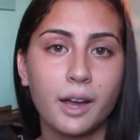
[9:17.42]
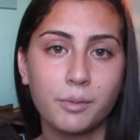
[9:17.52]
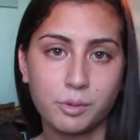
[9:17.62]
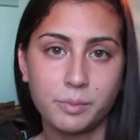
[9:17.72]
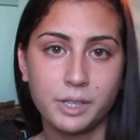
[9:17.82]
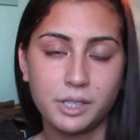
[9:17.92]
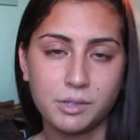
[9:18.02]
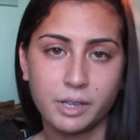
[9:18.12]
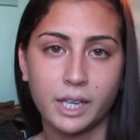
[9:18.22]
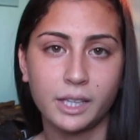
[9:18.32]
I will be
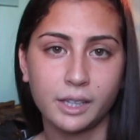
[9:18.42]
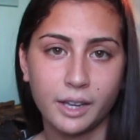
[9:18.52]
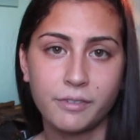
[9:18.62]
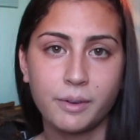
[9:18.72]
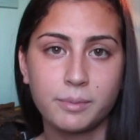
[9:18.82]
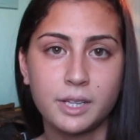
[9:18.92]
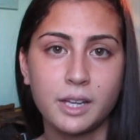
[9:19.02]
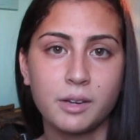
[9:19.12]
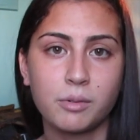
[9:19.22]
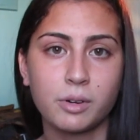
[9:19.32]
doing a life
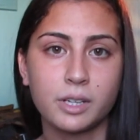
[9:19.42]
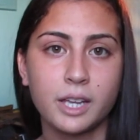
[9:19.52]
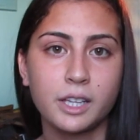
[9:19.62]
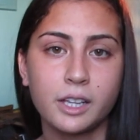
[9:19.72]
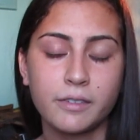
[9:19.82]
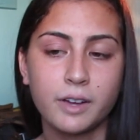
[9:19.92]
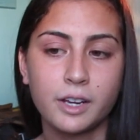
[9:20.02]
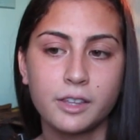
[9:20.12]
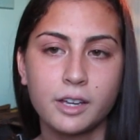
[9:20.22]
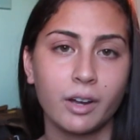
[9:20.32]
update or a day in the life kind
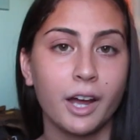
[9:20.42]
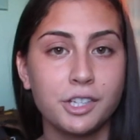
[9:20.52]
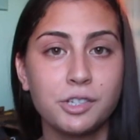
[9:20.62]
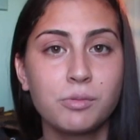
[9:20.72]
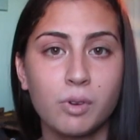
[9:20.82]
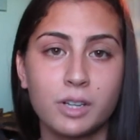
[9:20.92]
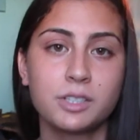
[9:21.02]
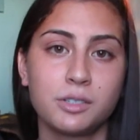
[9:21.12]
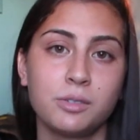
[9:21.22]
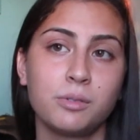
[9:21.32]
of thing. I do want
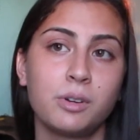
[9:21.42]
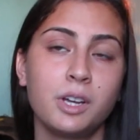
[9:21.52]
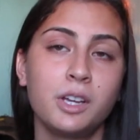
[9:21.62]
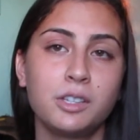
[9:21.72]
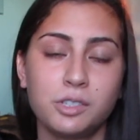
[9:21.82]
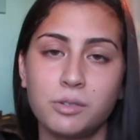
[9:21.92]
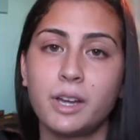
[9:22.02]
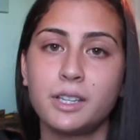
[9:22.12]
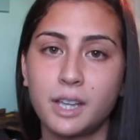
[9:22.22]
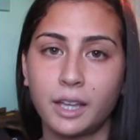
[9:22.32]
to do
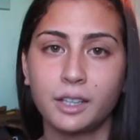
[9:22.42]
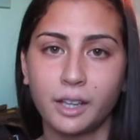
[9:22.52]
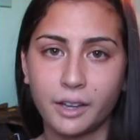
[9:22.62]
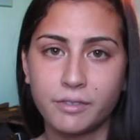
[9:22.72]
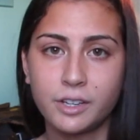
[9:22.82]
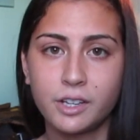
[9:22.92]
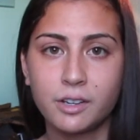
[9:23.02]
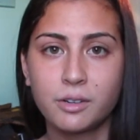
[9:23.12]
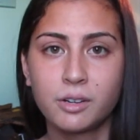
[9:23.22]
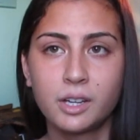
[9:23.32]
a day in the life
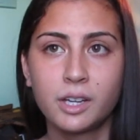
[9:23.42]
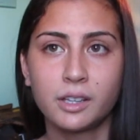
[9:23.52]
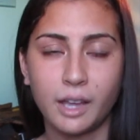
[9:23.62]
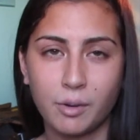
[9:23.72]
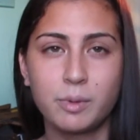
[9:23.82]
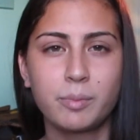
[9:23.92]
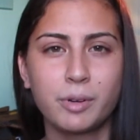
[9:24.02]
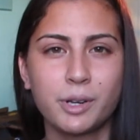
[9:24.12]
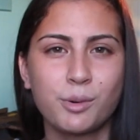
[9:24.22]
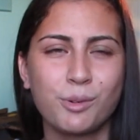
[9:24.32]
video. That would be
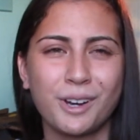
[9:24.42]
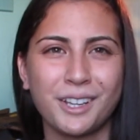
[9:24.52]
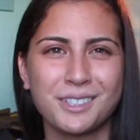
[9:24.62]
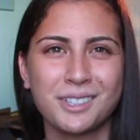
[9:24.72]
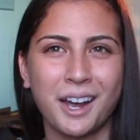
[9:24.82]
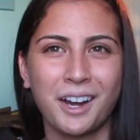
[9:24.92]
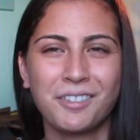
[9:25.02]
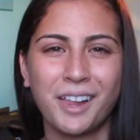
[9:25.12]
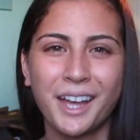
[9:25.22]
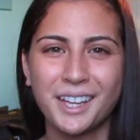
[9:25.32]
pretty cool, and it's kind of
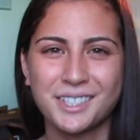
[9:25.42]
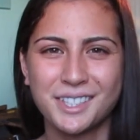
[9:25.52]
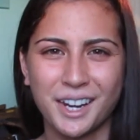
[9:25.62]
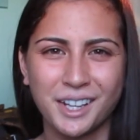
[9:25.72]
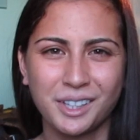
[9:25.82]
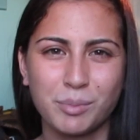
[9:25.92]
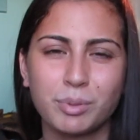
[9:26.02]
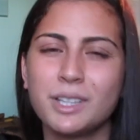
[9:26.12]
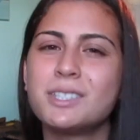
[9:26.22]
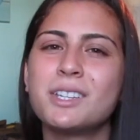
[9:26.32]
like aesthetically
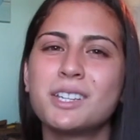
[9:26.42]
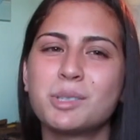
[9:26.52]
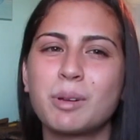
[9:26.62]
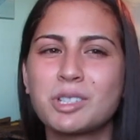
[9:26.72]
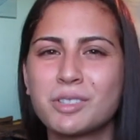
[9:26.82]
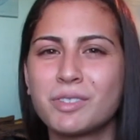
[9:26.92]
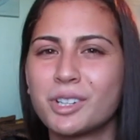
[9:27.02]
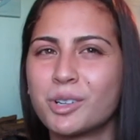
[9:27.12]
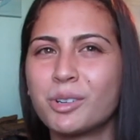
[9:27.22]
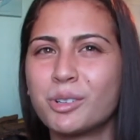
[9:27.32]
pleasing, especially if you're a
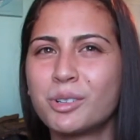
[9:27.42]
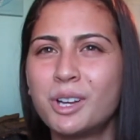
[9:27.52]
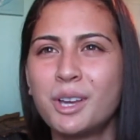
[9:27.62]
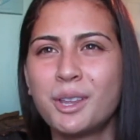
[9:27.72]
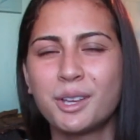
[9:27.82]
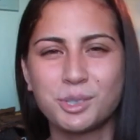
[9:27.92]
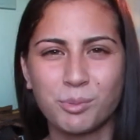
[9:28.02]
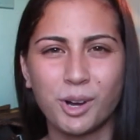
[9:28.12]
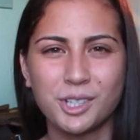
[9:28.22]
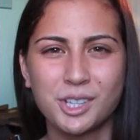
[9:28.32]
girl that's
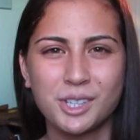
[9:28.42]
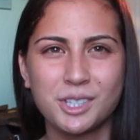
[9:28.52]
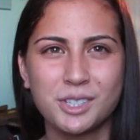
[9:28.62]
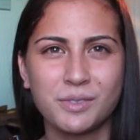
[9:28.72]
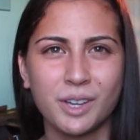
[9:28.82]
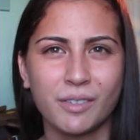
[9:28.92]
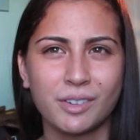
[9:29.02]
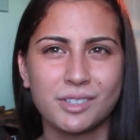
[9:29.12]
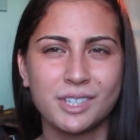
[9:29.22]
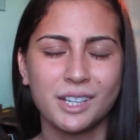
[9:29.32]
watching this, if you've
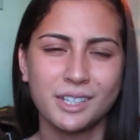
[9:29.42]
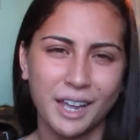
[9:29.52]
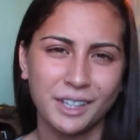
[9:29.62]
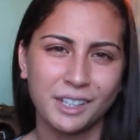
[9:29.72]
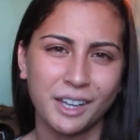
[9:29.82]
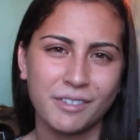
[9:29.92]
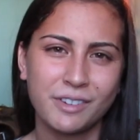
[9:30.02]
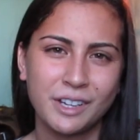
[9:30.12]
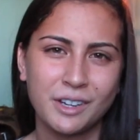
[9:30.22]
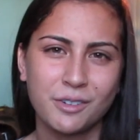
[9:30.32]
ever seen a day in the life
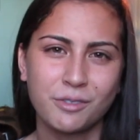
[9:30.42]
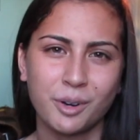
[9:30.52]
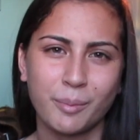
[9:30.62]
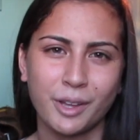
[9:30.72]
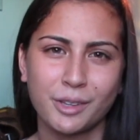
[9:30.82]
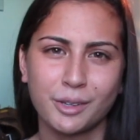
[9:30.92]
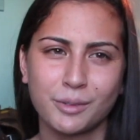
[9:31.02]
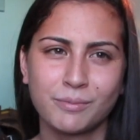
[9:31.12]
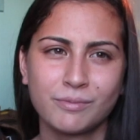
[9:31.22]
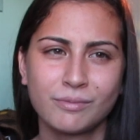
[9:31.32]
video from other
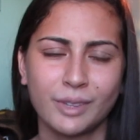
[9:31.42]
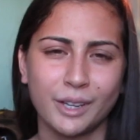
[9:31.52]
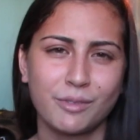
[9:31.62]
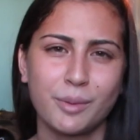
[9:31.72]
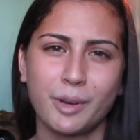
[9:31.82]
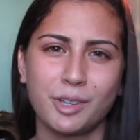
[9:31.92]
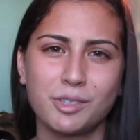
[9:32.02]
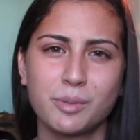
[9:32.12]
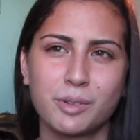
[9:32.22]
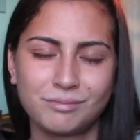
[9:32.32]
like female
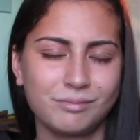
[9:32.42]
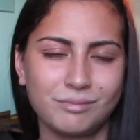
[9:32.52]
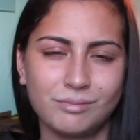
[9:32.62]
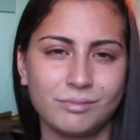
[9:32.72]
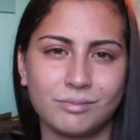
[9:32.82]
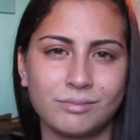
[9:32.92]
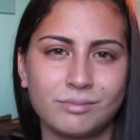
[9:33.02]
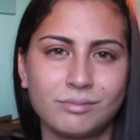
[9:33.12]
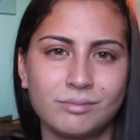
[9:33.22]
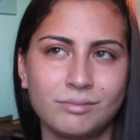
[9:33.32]
YouTubers.
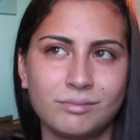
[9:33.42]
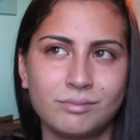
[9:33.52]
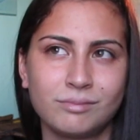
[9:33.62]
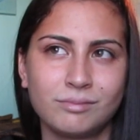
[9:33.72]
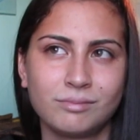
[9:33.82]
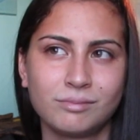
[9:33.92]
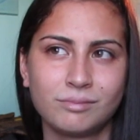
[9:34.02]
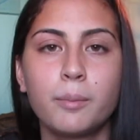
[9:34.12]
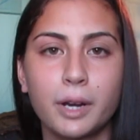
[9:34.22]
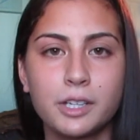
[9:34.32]

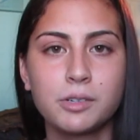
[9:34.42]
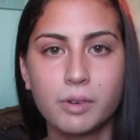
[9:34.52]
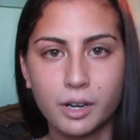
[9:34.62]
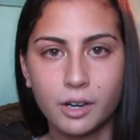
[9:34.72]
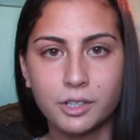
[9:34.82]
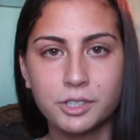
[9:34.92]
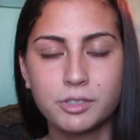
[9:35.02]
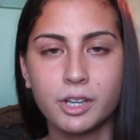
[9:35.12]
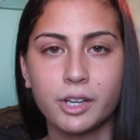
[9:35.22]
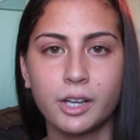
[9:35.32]
Mm-mm. But I do want to also
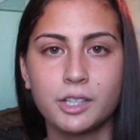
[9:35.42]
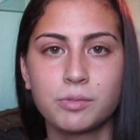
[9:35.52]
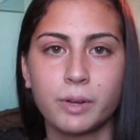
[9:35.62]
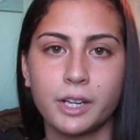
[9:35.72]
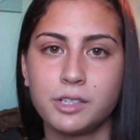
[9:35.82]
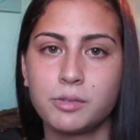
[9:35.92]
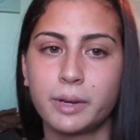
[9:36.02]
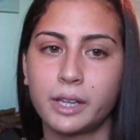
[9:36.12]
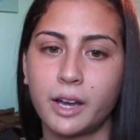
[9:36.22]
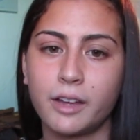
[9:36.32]
tell you guys what I do in
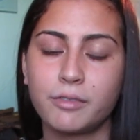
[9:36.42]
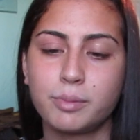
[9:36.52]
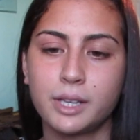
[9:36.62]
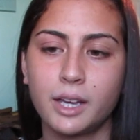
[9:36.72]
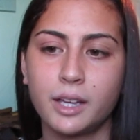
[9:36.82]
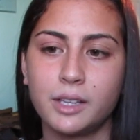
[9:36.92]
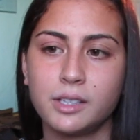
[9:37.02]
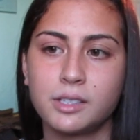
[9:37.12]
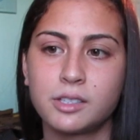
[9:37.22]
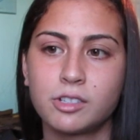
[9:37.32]
my life,
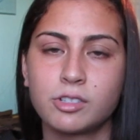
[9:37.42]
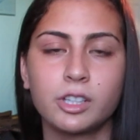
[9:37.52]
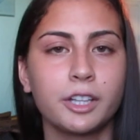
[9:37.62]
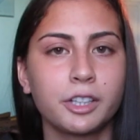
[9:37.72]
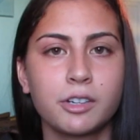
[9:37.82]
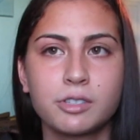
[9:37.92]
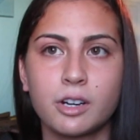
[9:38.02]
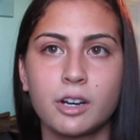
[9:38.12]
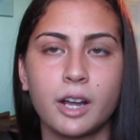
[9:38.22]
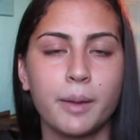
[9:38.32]
because there's a lot that goes
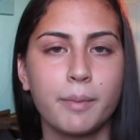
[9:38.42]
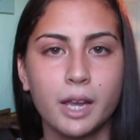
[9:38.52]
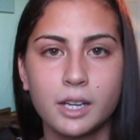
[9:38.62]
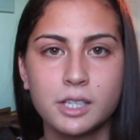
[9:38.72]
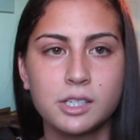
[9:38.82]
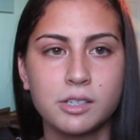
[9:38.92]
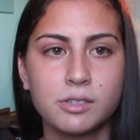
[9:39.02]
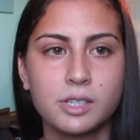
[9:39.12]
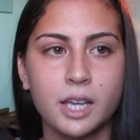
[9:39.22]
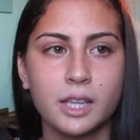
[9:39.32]
on. I make an
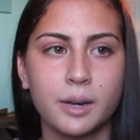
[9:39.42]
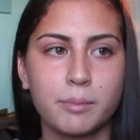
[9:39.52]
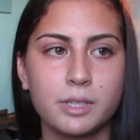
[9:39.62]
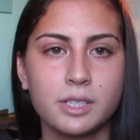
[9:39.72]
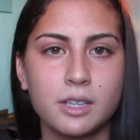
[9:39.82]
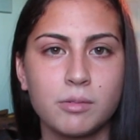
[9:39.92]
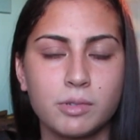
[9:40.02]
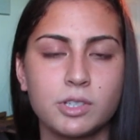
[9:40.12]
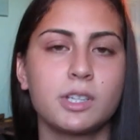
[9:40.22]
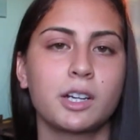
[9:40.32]
excuse saying that I'm busy,
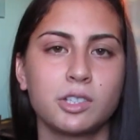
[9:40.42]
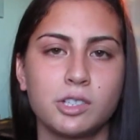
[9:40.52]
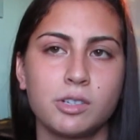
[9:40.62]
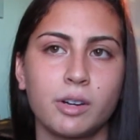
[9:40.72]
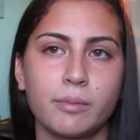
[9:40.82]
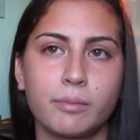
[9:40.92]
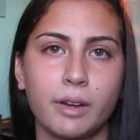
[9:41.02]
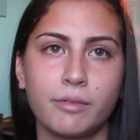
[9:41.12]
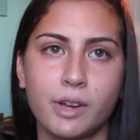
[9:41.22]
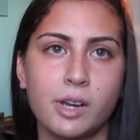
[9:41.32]
which is actually true.
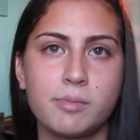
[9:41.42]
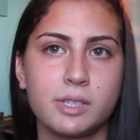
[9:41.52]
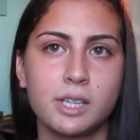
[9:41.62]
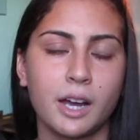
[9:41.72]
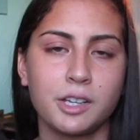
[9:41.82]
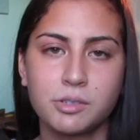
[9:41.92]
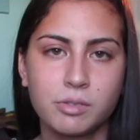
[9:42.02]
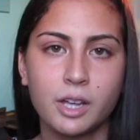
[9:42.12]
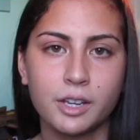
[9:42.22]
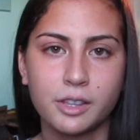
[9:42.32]
I'm very busy. I do a
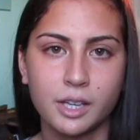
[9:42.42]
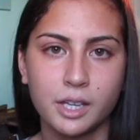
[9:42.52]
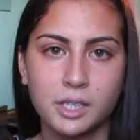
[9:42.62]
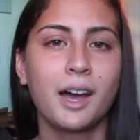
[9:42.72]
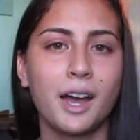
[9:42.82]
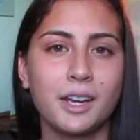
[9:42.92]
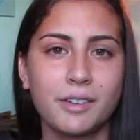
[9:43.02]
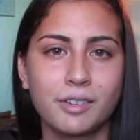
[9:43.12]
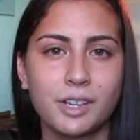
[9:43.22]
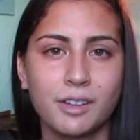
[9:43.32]
lot of things. I
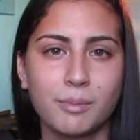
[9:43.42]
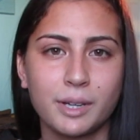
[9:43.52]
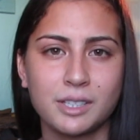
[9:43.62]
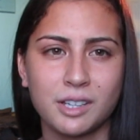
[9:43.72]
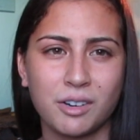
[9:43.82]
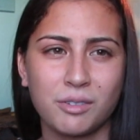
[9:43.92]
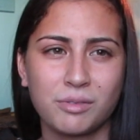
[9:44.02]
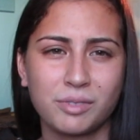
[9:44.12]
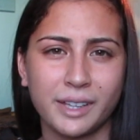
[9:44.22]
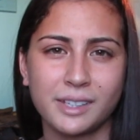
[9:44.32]
never give myself
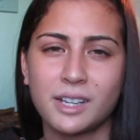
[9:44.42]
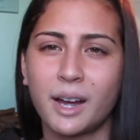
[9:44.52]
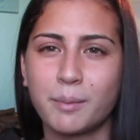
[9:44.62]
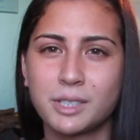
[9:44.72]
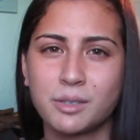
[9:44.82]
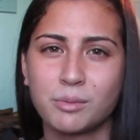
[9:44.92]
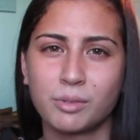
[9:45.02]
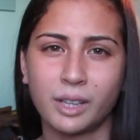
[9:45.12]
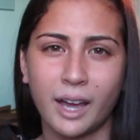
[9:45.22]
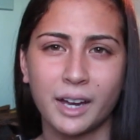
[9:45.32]
like time to
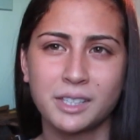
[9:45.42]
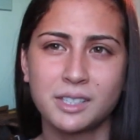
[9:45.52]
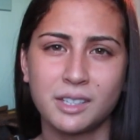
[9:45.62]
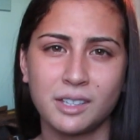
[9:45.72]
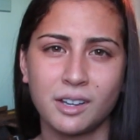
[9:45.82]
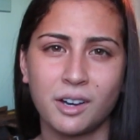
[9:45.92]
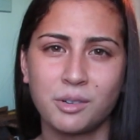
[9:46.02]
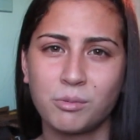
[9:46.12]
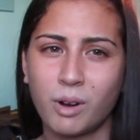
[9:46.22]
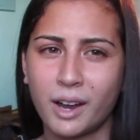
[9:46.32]
relax and
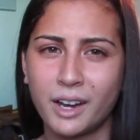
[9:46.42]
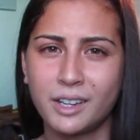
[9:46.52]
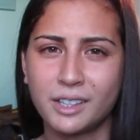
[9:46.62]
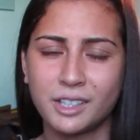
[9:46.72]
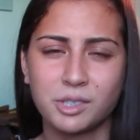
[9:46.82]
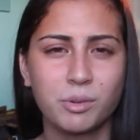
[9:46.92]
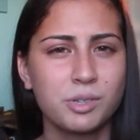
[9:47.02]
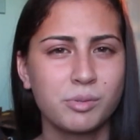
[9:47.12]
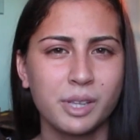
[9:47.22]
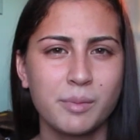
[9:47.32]
unwind, and that's
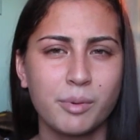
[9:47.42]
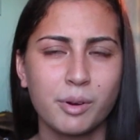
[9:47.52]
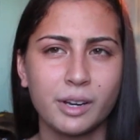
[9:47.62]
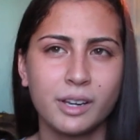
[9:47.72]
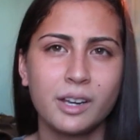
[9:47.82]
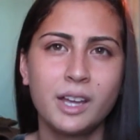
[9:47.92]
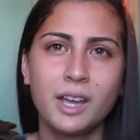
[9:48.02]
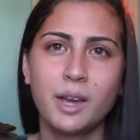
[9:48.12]
always really important.